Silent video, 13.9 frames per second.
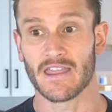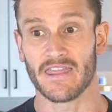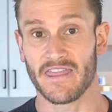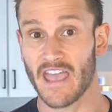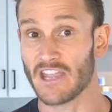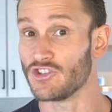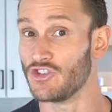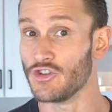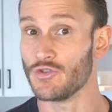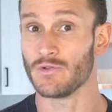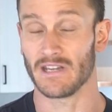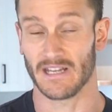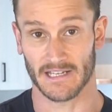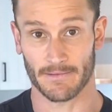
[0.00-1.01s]
they
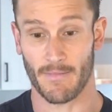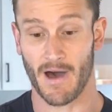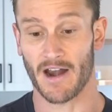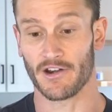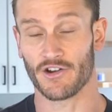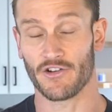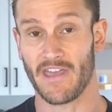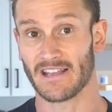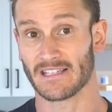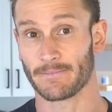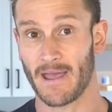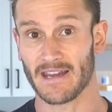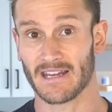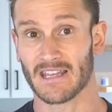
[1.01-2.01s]
do need to monitor that
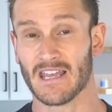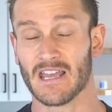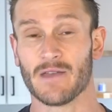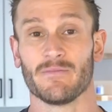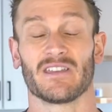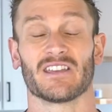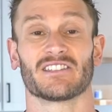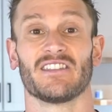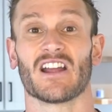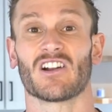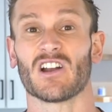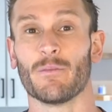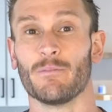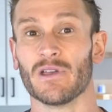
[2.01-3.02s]
spike because
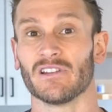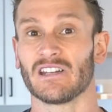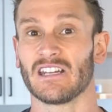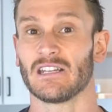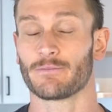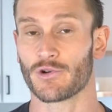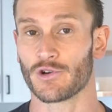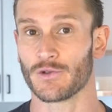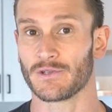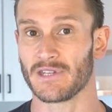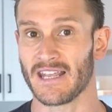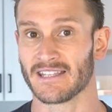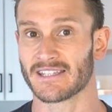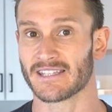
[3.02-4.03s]
their ability to
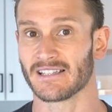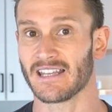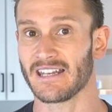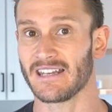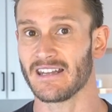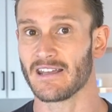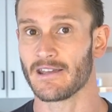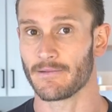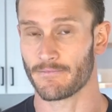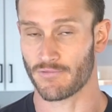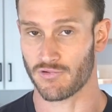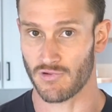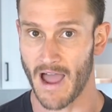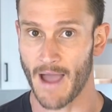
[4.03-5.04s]
produce insulin
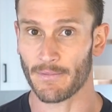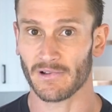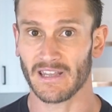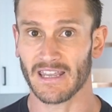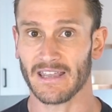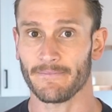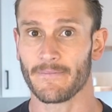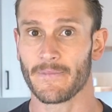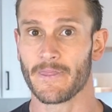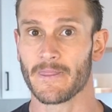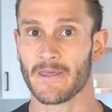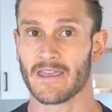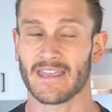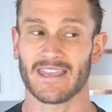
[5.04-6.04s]
properly
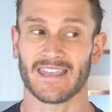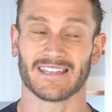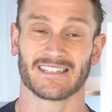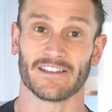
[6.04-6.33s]
is